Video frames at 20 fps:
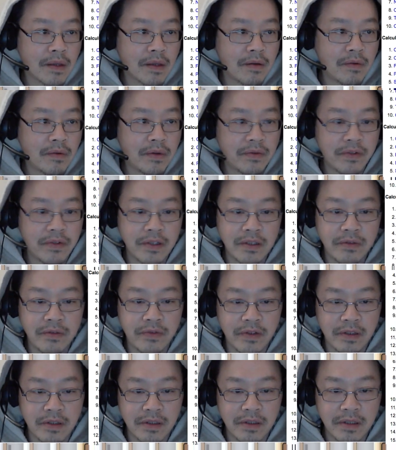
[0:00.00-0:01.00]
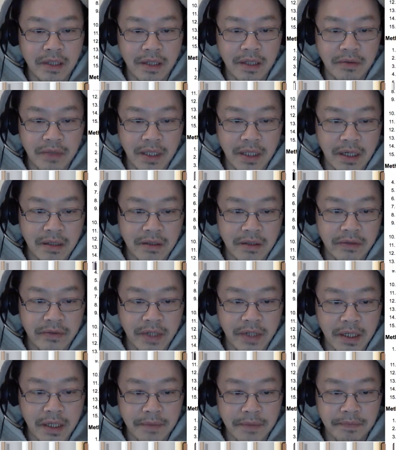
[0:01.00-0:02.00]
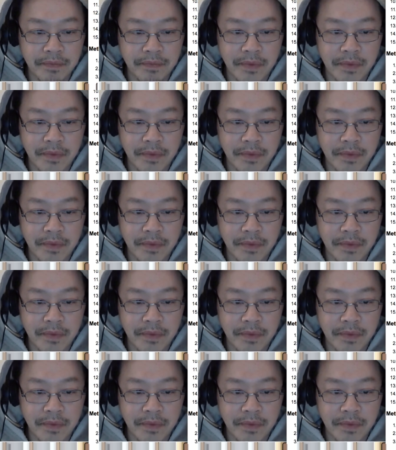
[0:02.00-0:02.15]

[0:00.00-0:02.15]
144. Okay, we out of time.